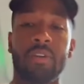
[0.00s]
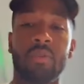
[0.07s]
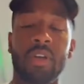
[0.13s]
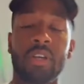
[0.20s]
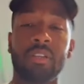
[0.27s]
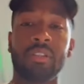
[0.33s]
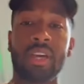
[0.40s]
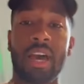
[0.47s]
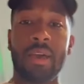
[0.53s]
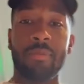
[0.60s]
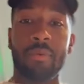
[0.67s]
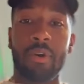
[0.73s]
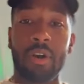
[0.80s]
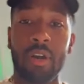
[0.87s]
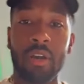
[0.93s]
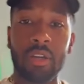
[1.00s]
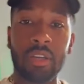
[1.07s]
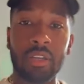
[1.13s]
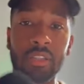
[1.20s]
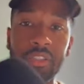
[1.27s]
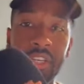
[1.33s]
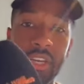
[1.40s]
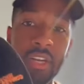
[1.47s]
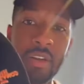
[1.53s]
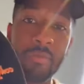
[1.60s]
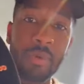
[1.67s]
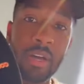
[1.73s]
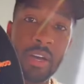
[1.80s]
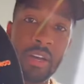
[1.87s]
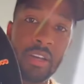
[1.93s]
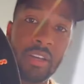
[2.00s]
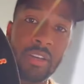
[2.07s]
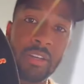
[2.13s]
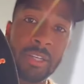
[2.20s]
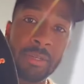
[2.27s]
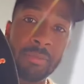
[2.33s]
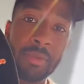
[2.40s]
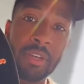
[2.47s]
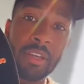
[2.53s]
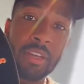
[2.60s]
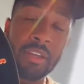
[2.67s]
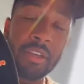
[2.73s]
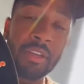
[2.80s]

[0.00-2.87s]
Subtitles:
By the way, sidebar, check out my